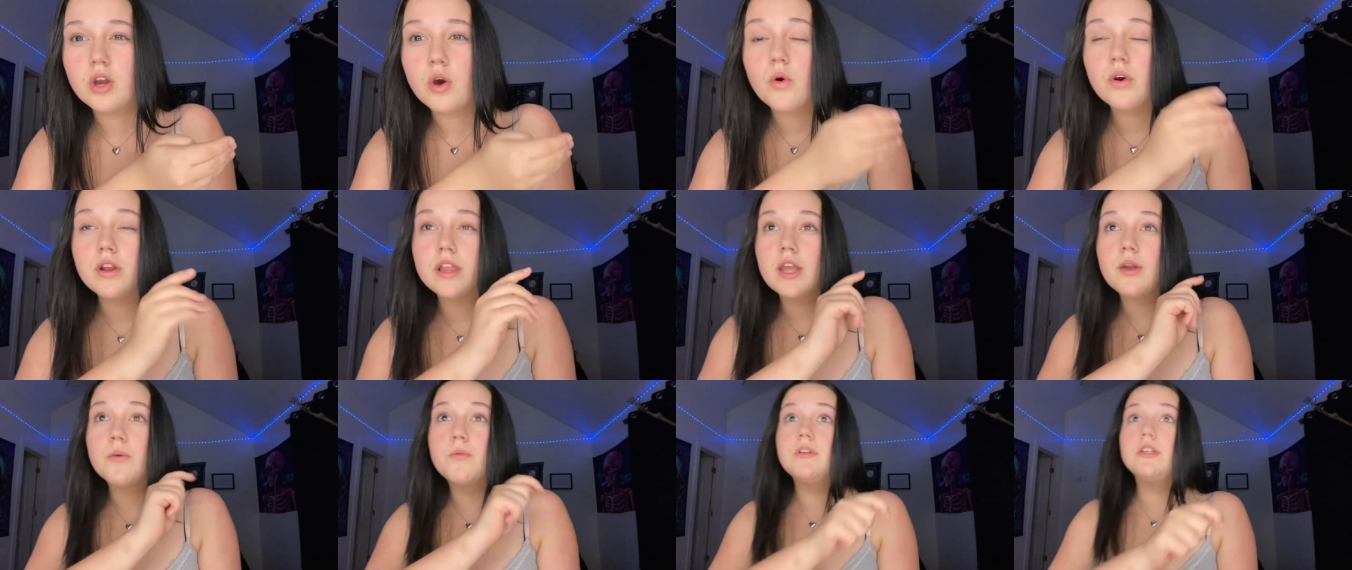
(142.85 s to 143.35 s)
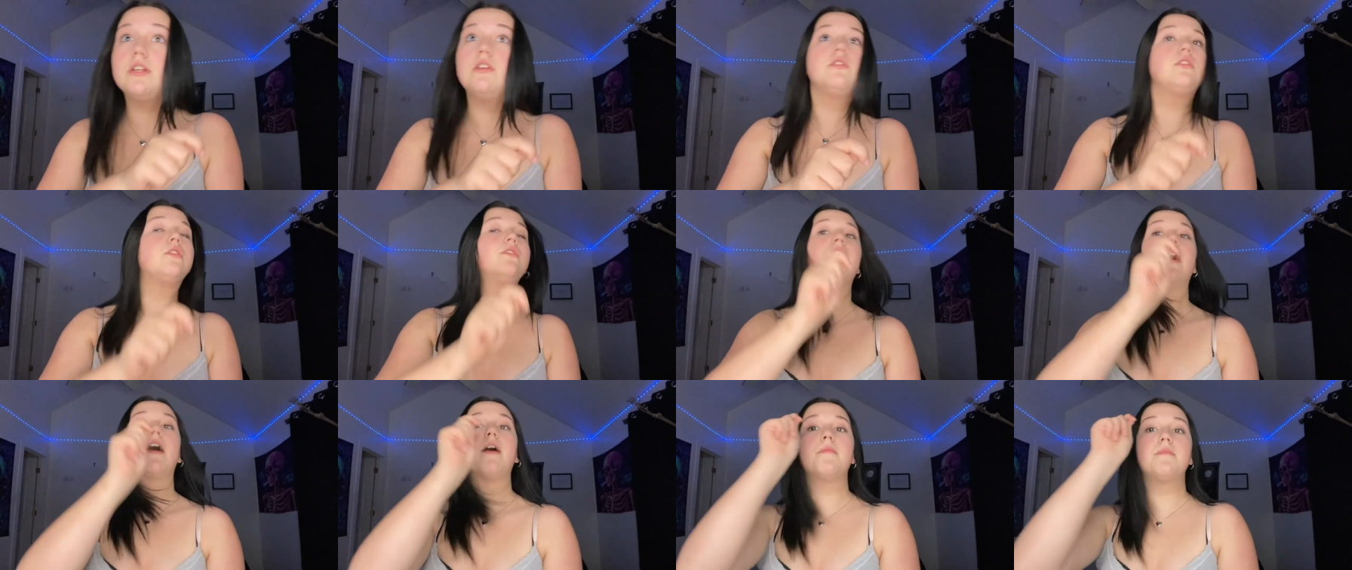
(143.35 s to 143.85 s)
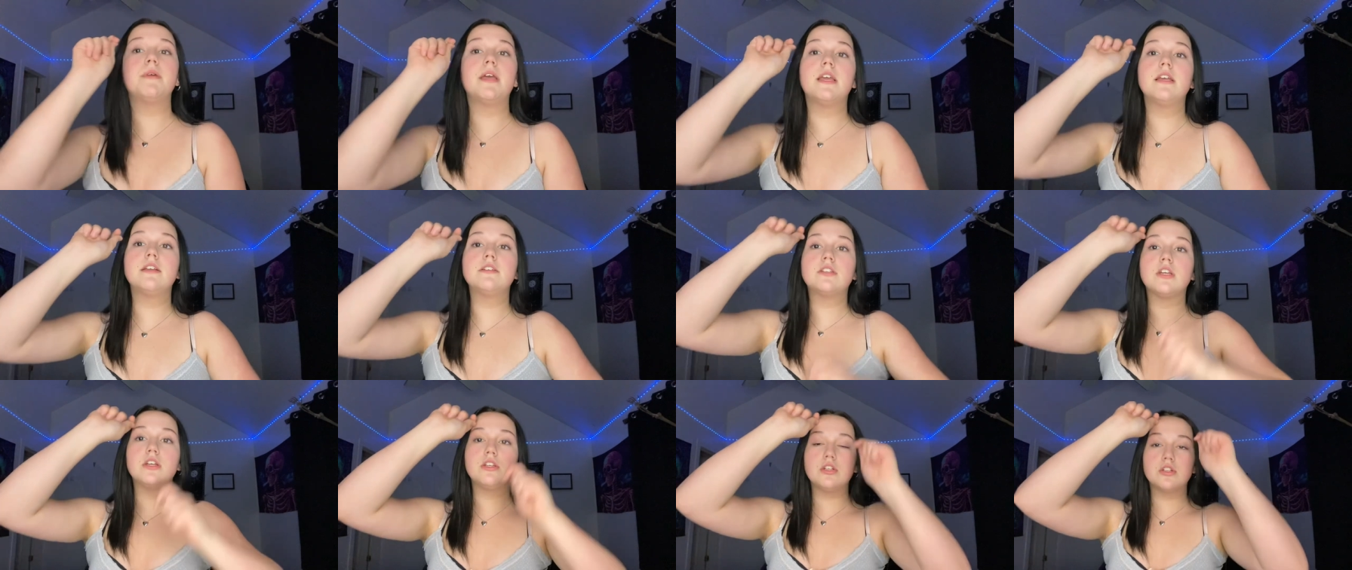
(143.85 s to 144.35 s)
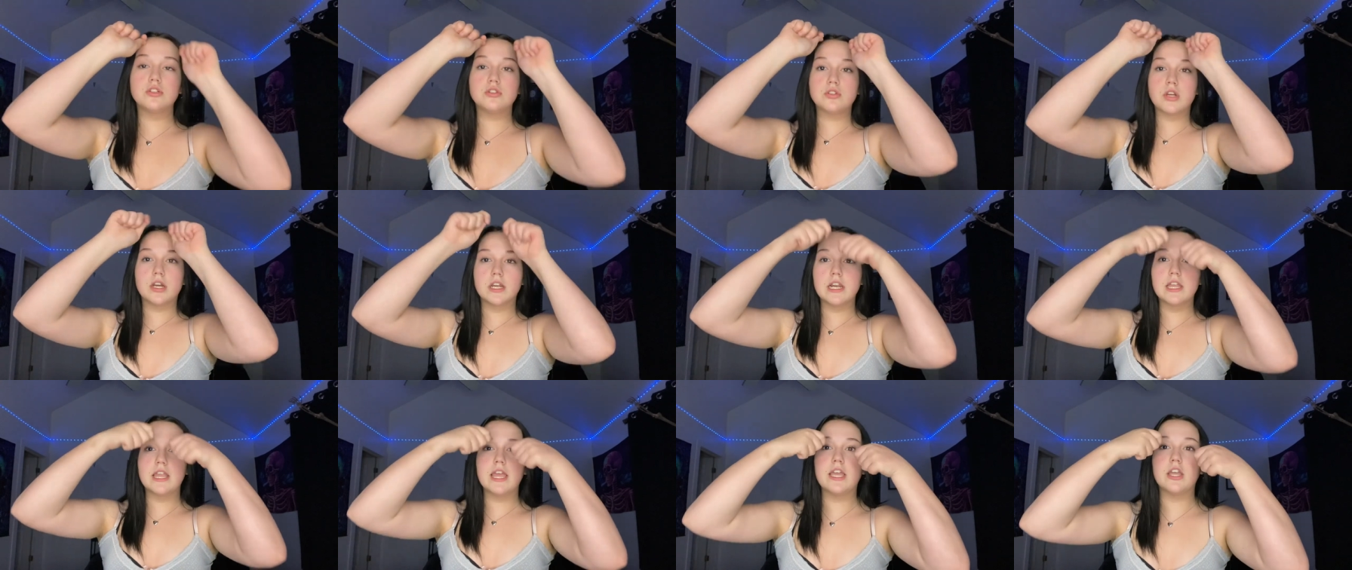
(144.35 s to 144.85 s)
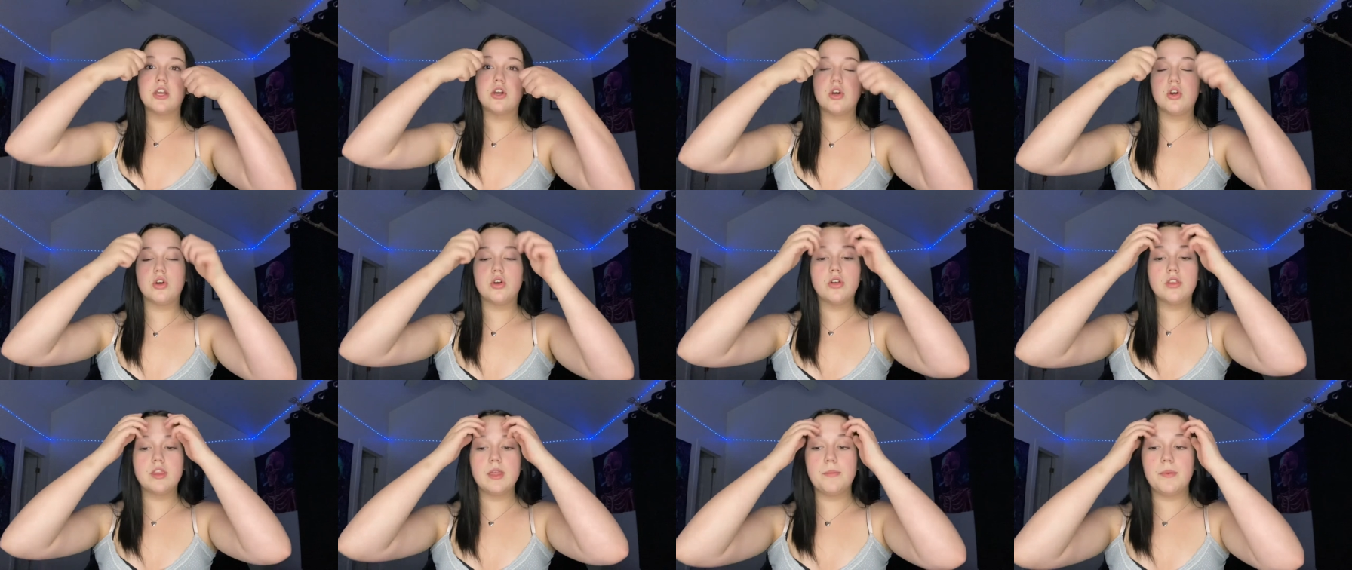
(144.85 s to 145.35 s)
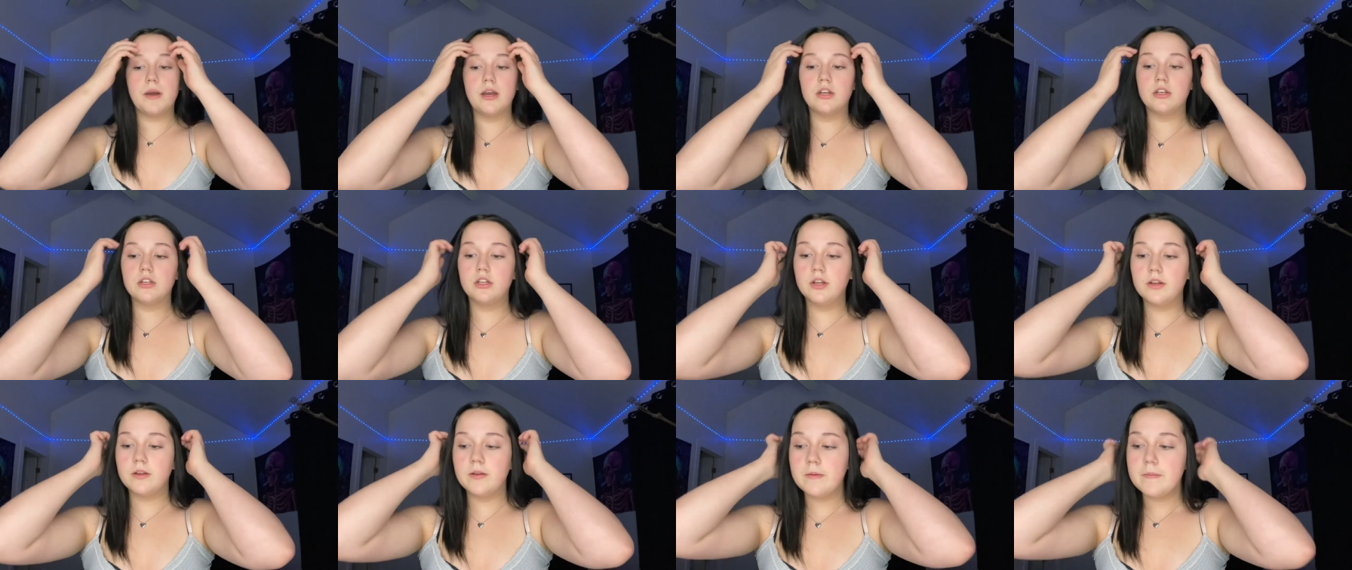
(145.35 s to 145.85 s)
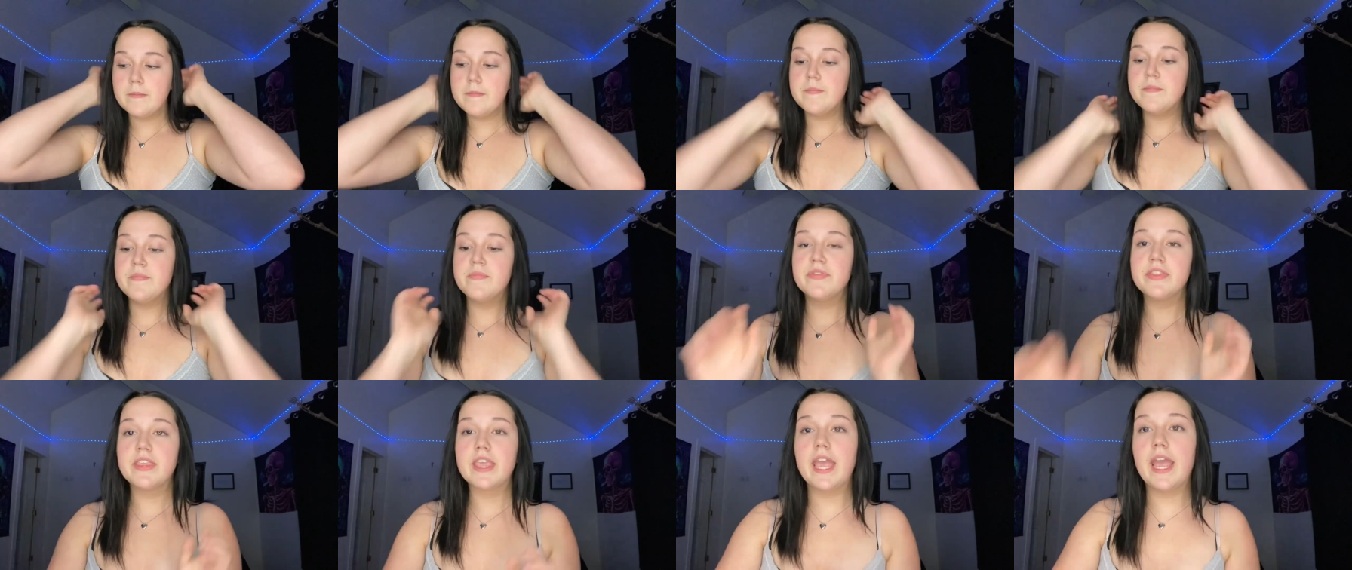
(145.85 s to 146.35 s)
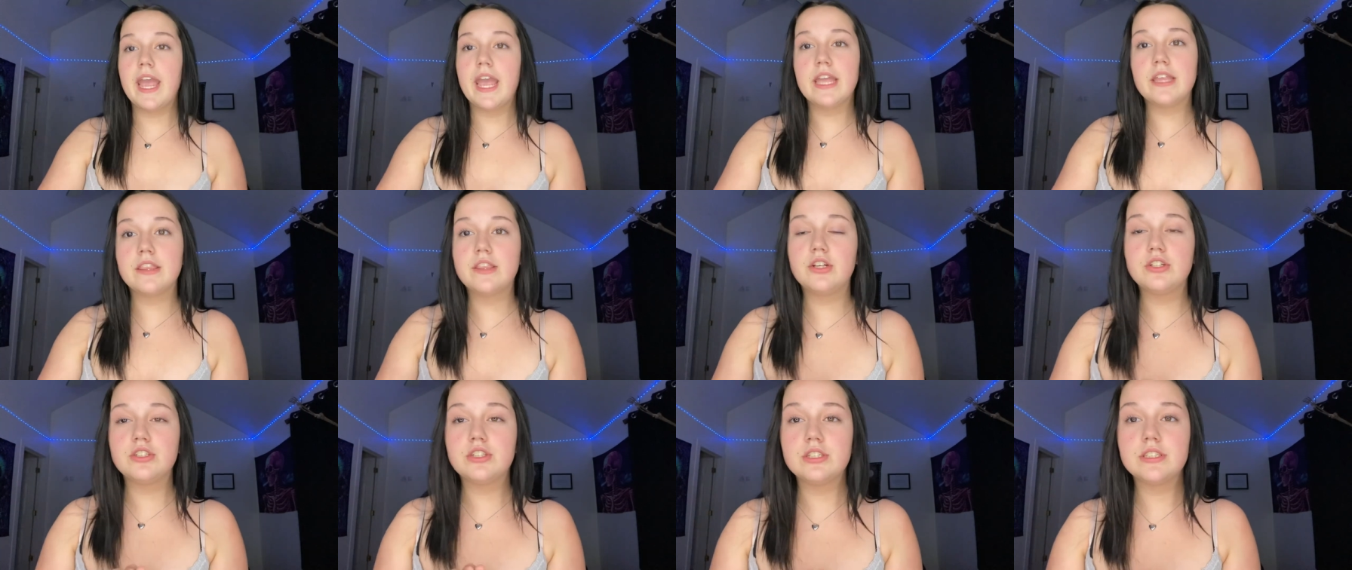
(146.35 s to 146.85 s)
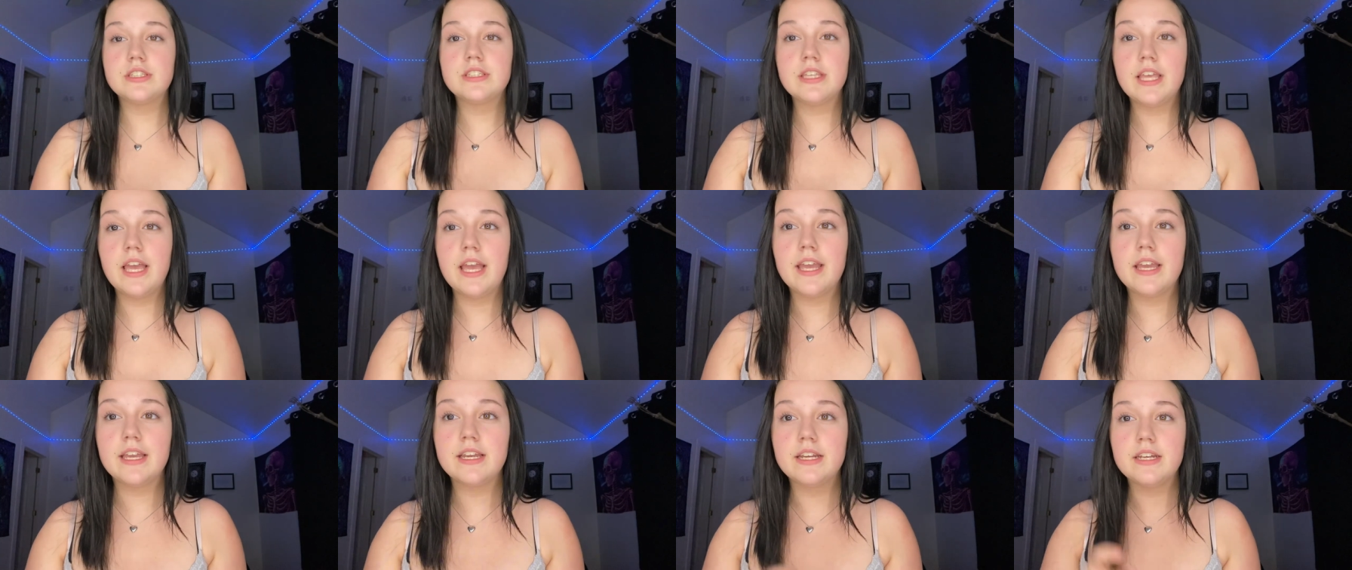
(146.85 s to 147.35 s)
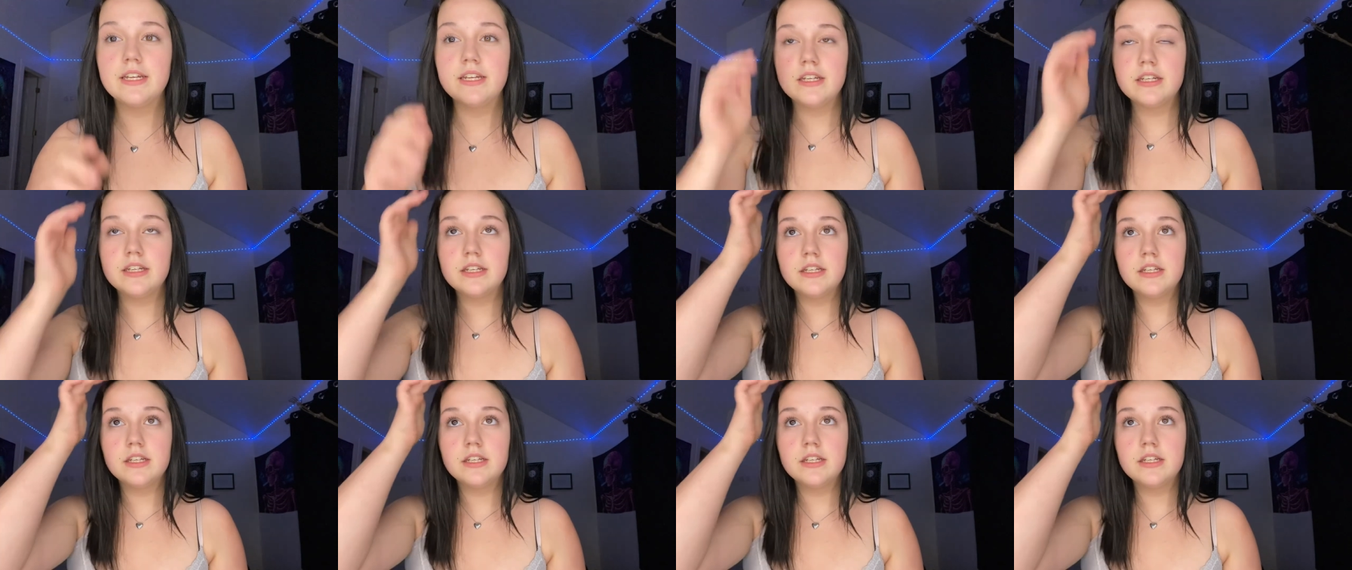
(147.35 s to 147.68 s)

or like when you do have bangs and you're trying to like curl them under and they're just like